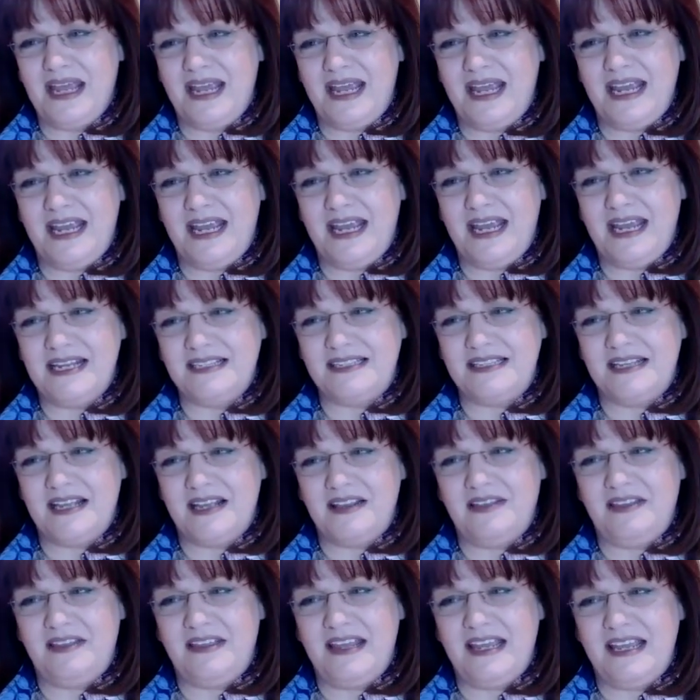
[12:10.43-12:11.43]
is
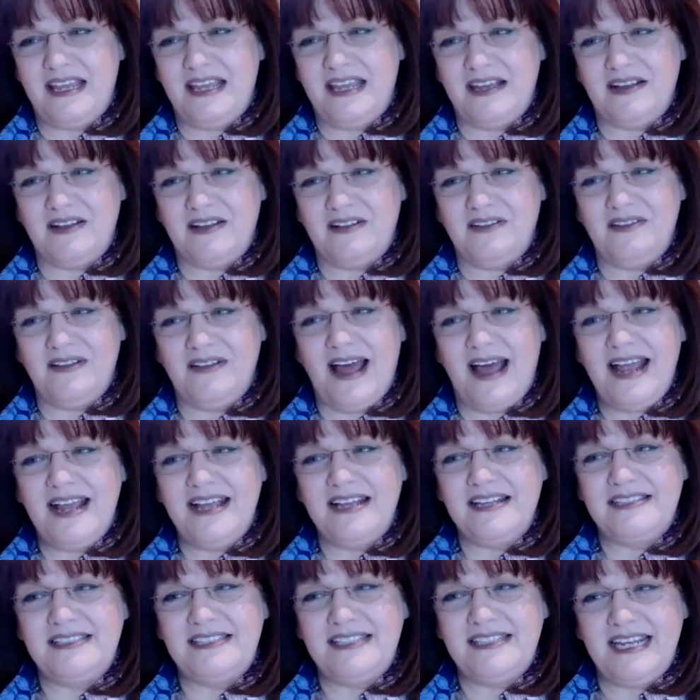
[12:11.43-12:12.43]
the
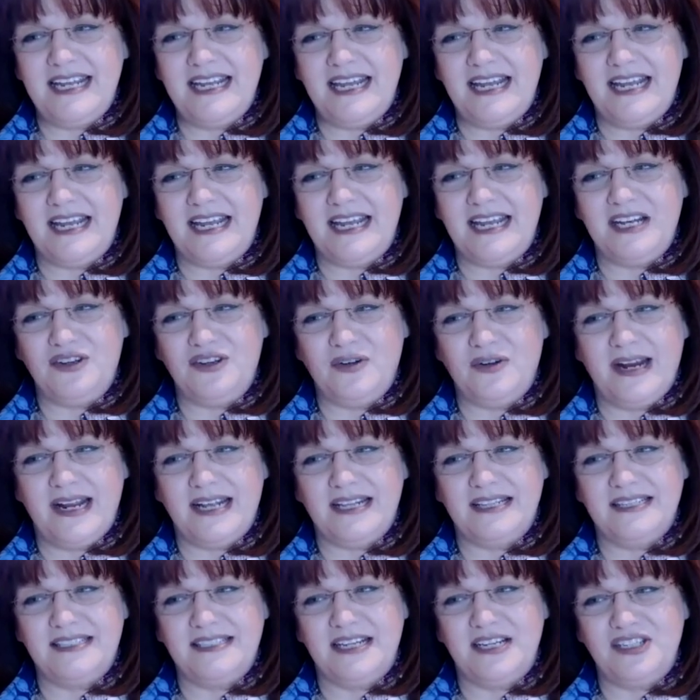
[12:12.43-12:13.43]
legacy and
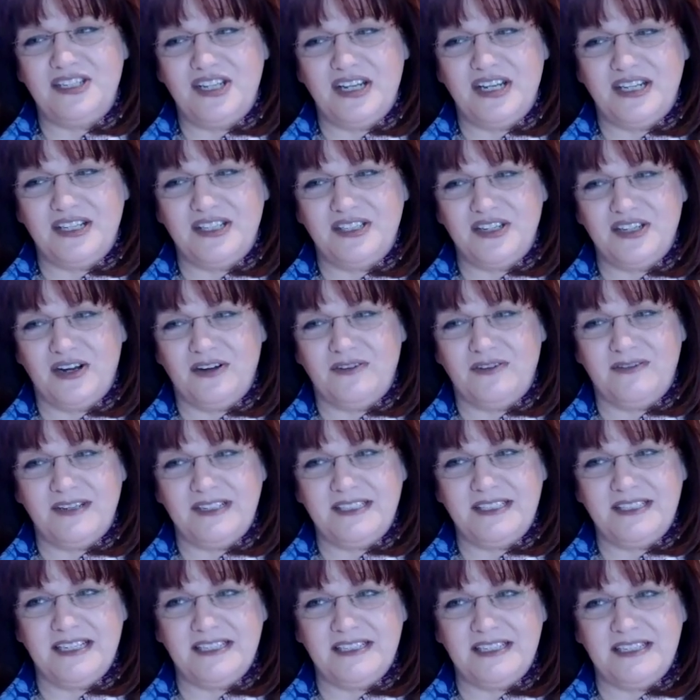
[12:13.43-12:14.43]
transition
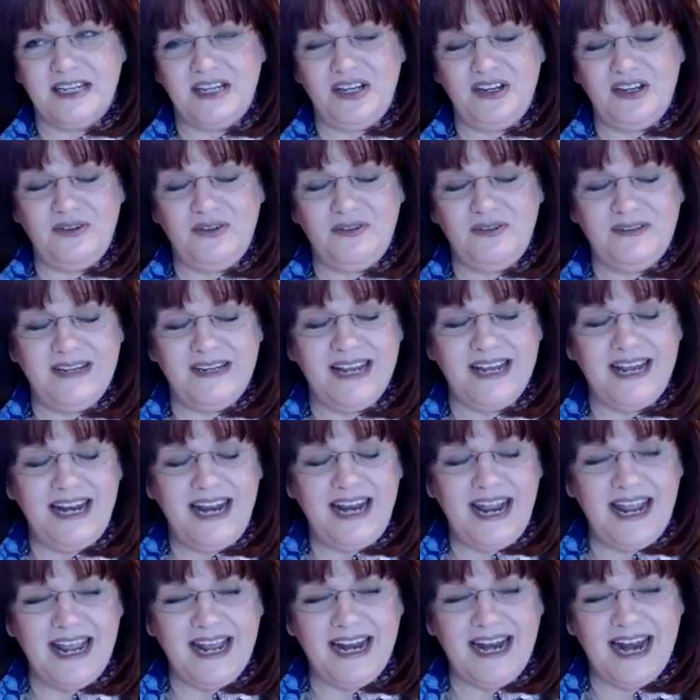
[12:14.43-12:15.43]
services. And you did
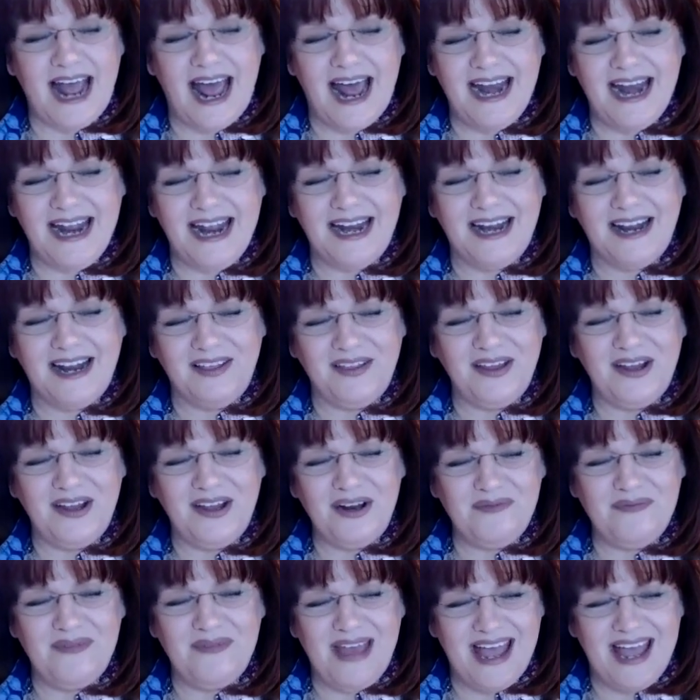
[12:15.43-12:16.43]
hit on it a
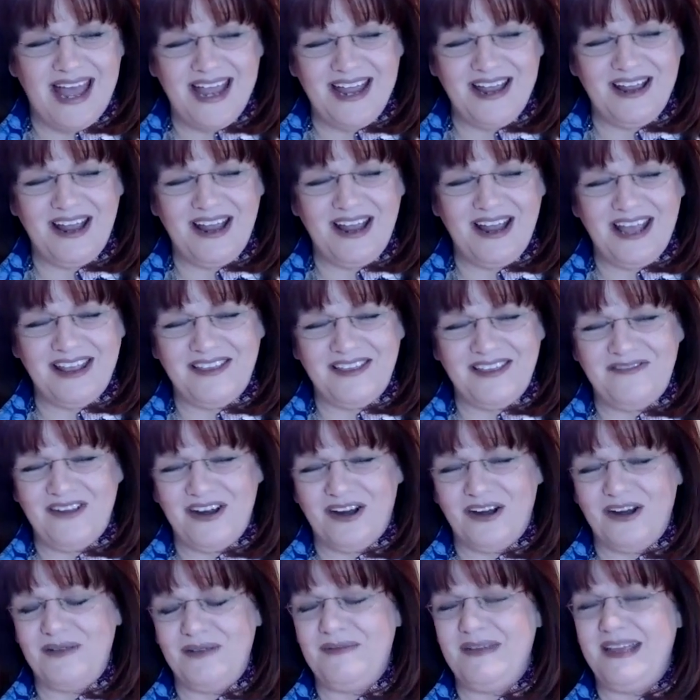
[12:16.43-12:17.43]
little bit at the
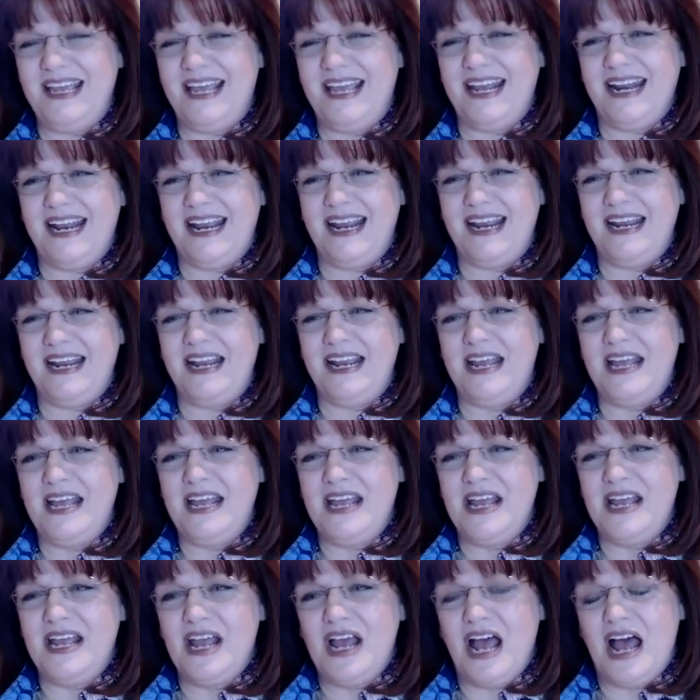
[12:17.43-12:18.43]
very beginning,
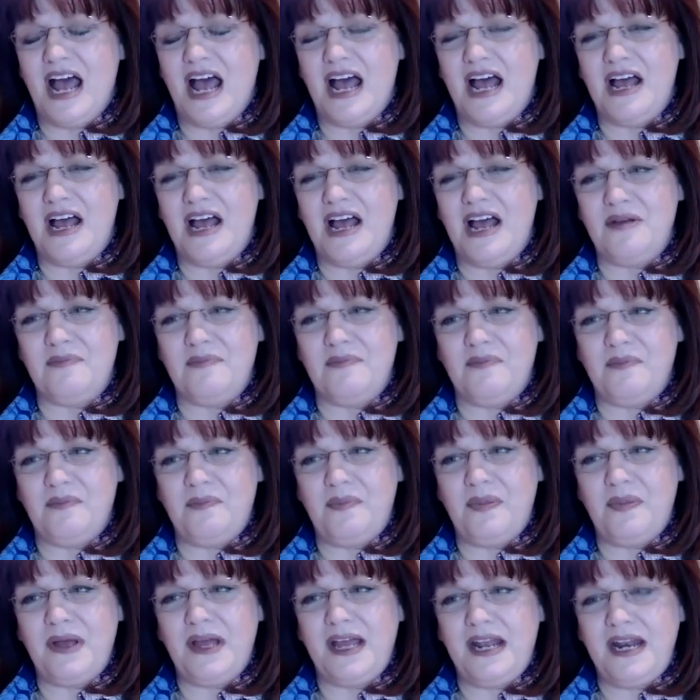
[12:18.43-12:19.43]

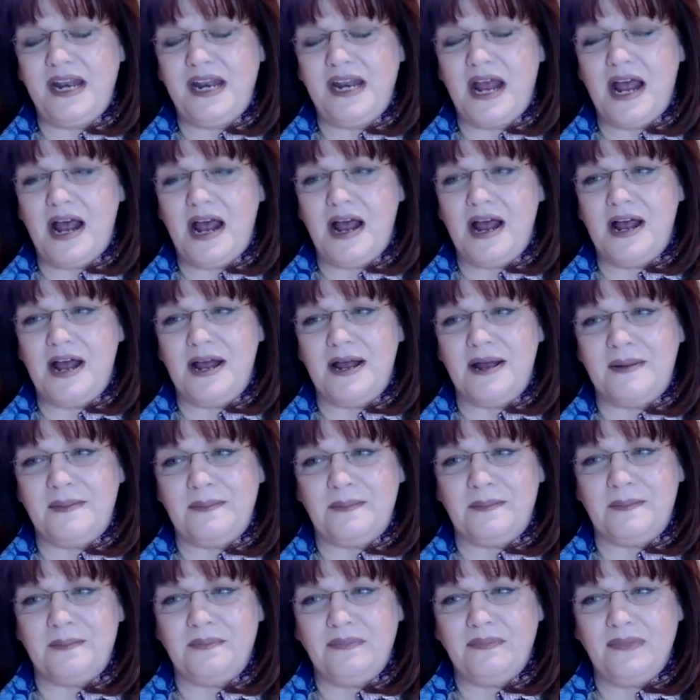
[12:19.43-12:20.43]
but
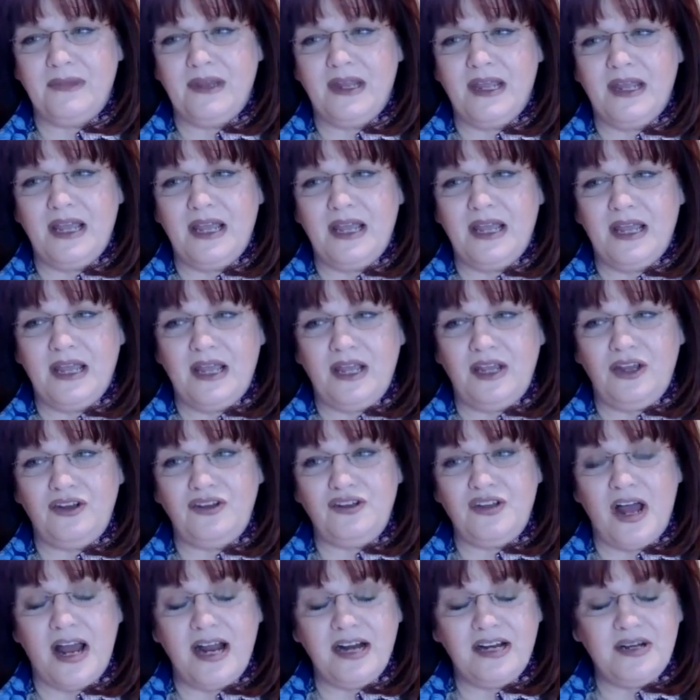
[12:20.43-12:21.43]

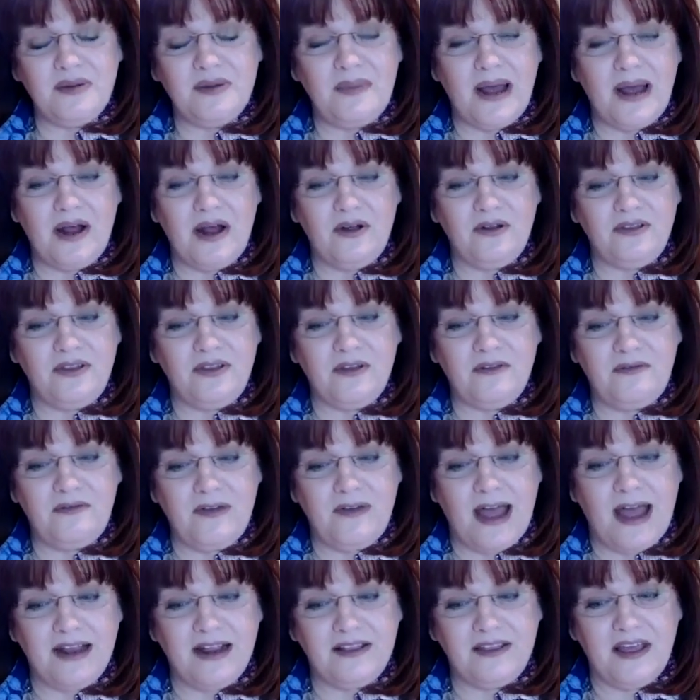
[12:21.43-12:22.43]
you talked about the
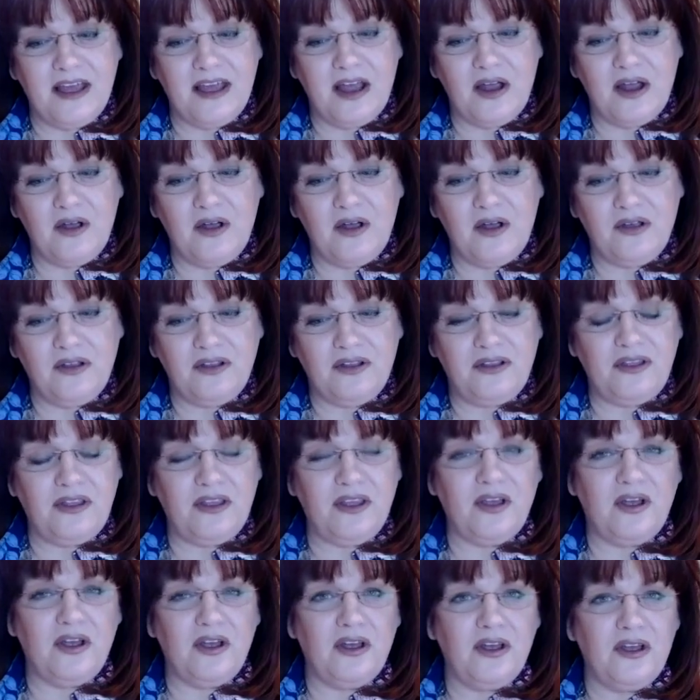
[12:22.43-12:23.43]
fact that
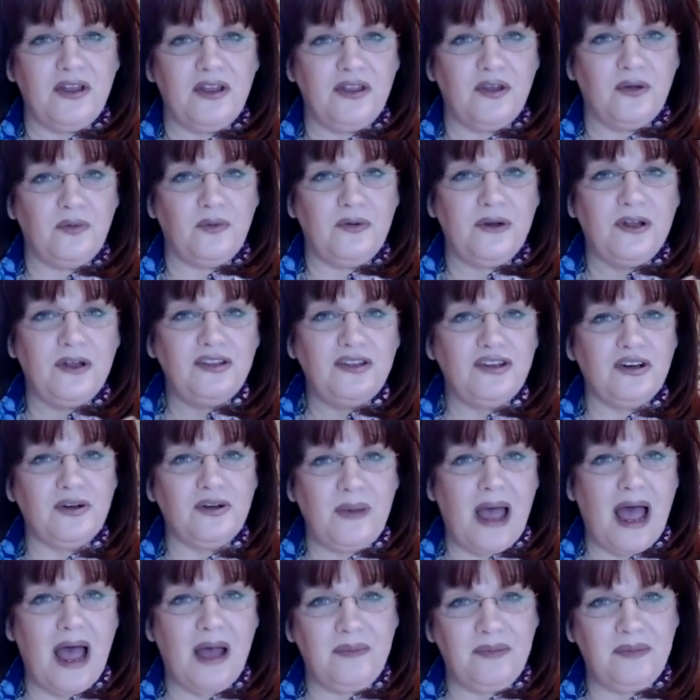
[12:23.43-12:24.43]
the realtor
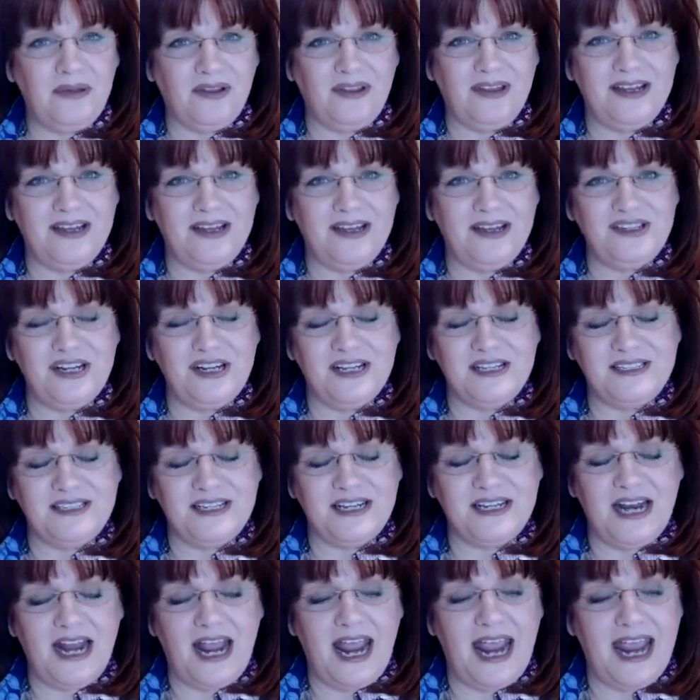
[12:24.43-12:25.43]
population is
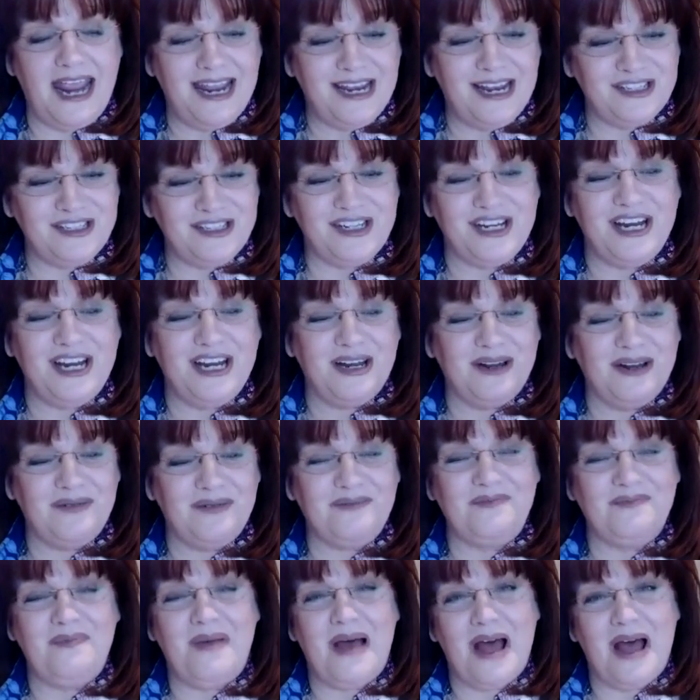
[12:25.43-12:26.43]
an aging
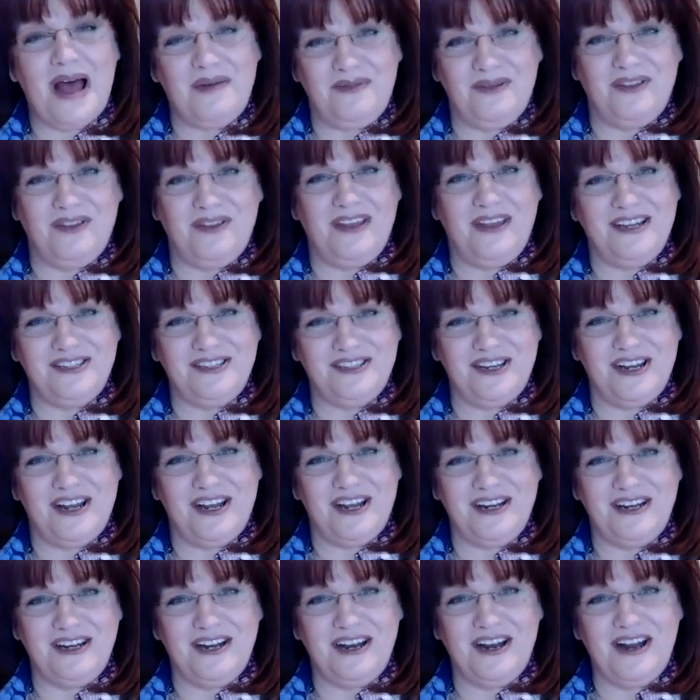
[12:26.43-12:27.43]

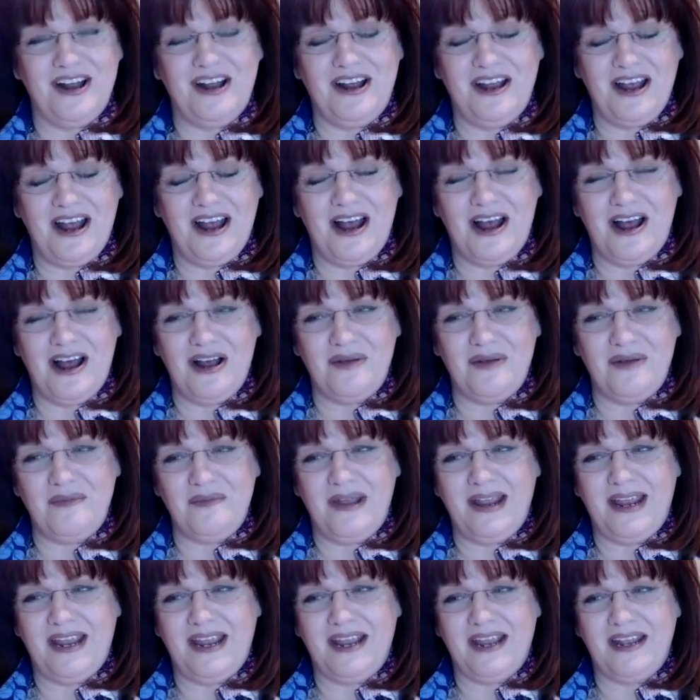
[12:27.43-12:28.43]
population,
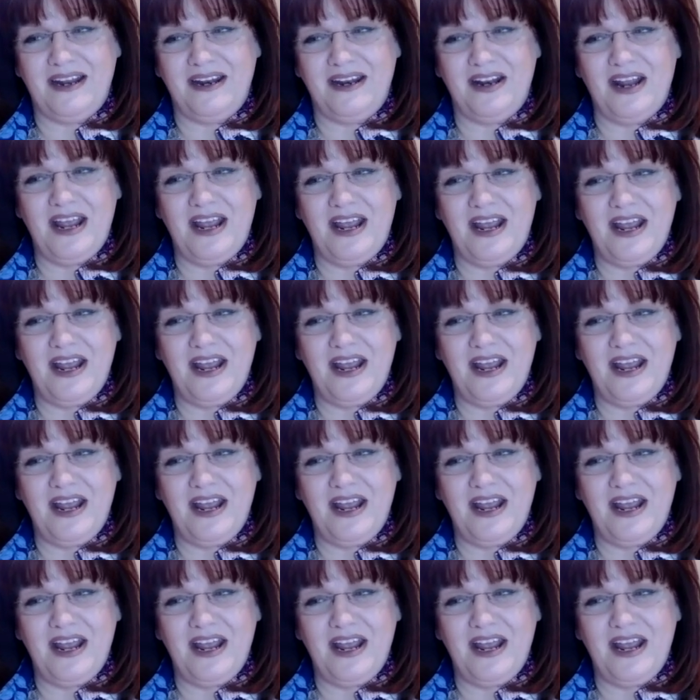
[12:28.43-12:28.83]
and